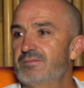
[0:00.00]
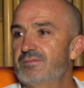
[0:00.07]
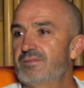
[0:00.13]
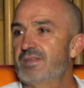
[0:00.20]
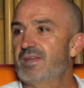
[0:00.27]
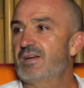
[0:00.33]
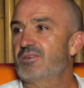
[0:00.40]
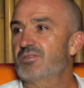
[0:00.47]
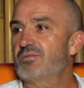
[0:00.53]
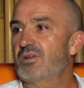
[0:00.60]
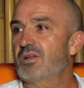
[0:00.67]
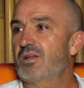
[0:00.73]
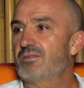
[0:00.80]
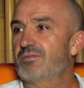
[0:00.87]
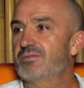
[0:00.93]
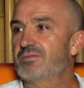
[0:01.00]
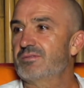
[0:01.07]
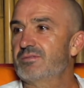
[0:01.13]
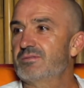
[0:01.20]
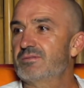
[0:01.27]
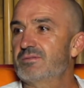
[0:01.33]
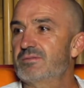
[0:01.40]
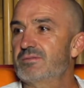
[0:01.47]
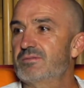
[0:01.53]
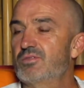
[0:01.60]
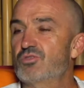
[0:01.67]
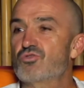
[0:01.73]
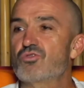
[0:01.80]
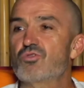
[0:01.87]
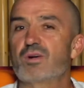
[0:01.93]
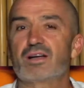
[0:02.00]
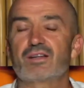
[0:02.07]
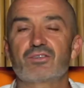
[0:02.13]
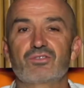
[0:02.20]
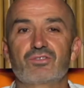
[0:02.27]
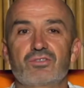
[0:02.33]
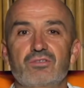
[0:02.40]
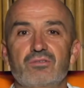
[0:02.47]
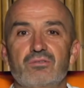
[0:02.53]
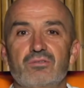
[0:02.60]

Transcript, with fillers: The art of life. The true artist.